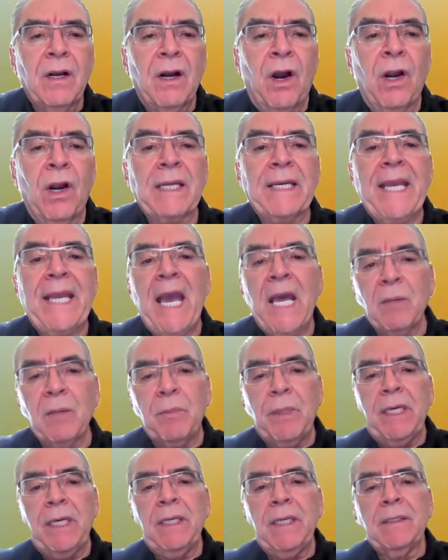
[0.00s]
Our
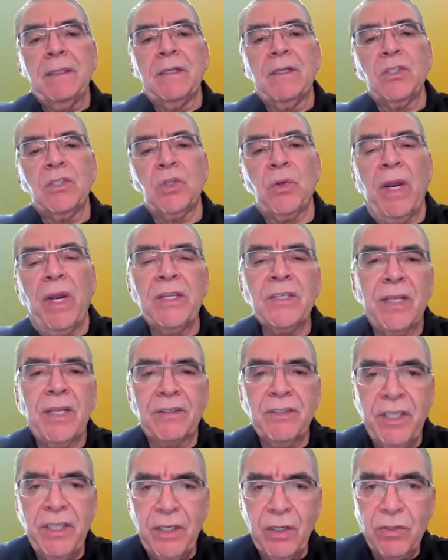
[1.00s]
academy trains
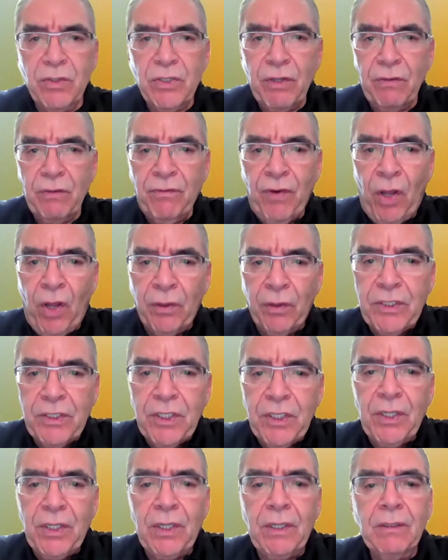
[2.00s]
Latinos to
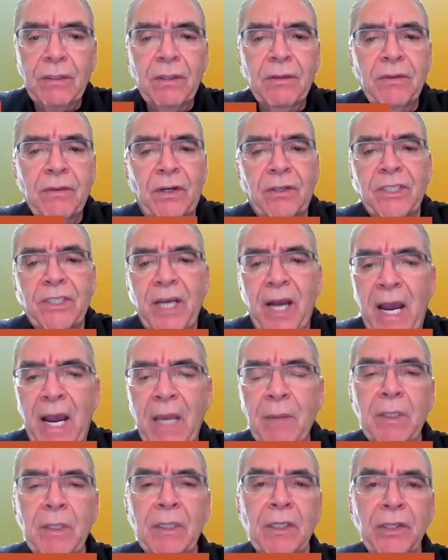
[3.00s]
volunteer their
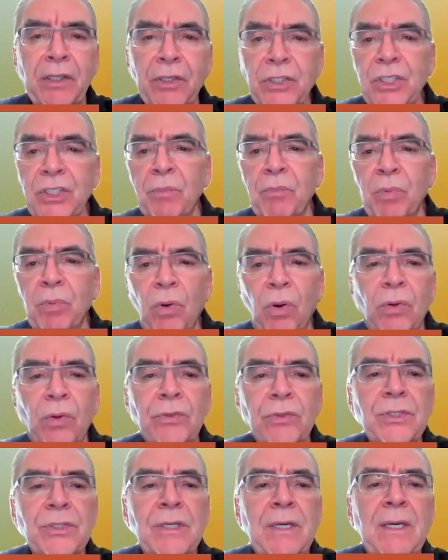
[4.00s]
time in leadership
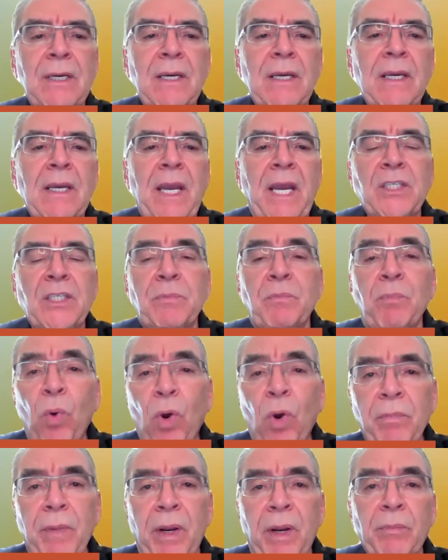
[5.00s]
roles as
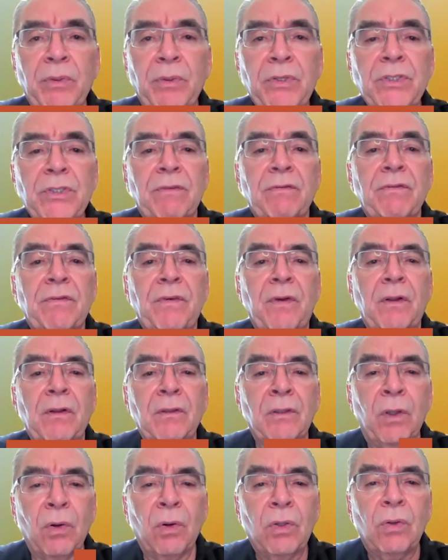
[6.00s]
board members of
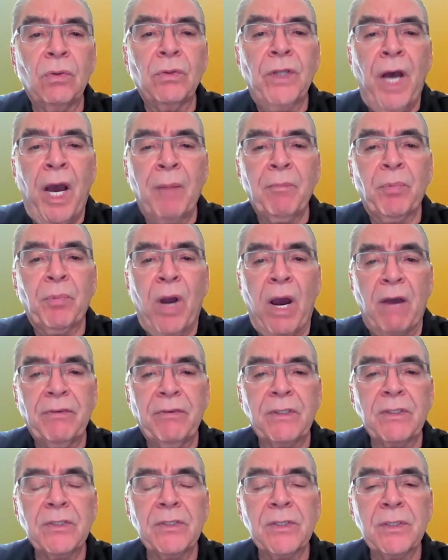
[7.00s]
local
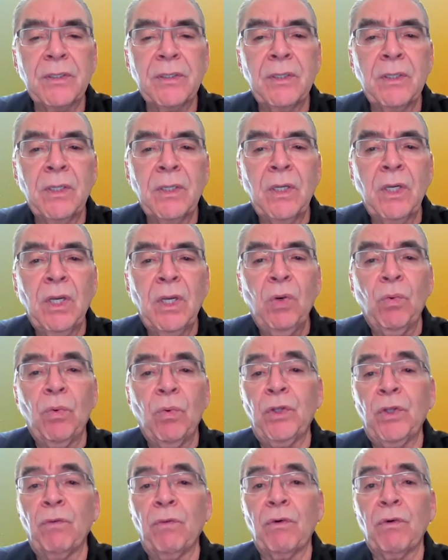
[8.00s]
nonprofits.
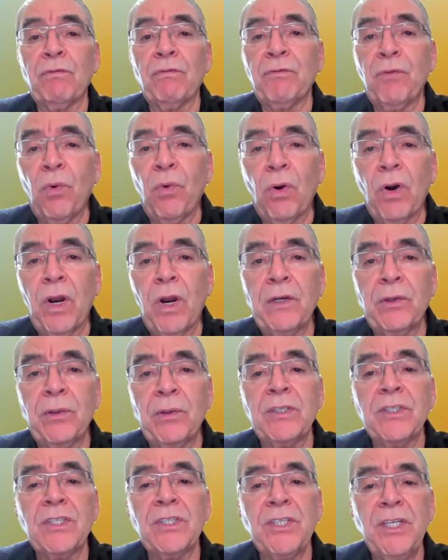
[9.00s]
With over four
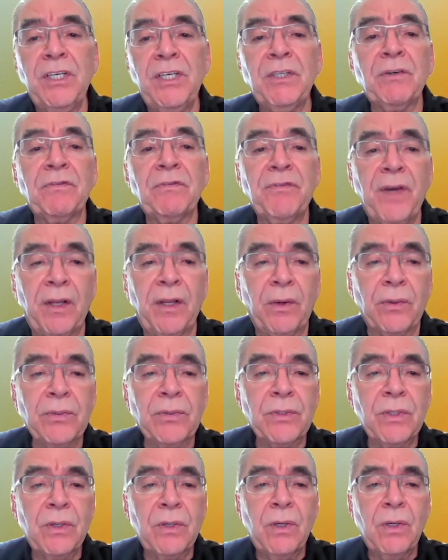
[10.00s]
hundred senior
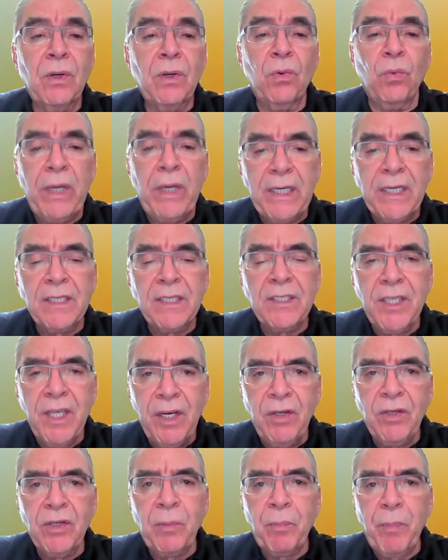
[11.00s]
fellows, we
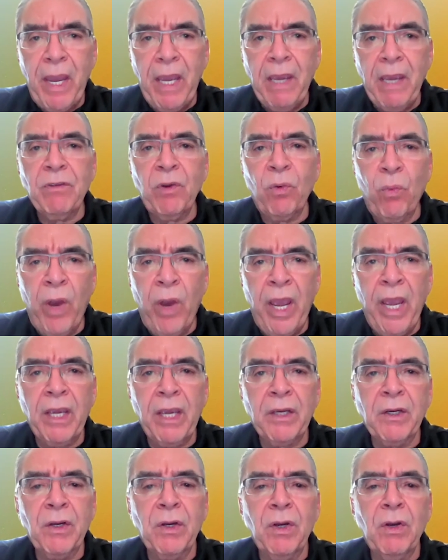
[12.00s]
continue to pave the
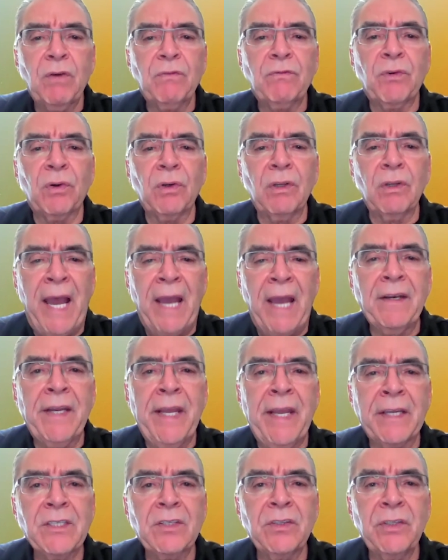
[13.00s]
way for
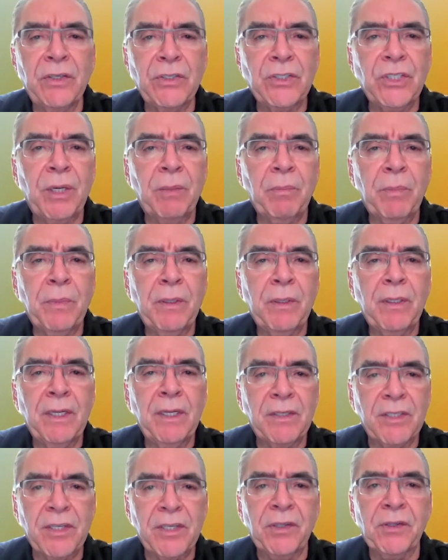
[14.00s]
Latinx leadership
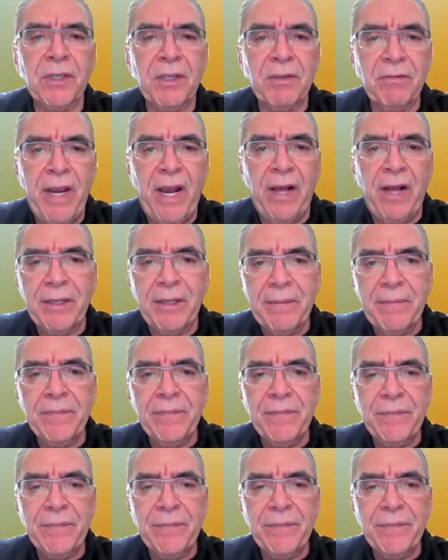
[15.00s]
in Silicon Valley.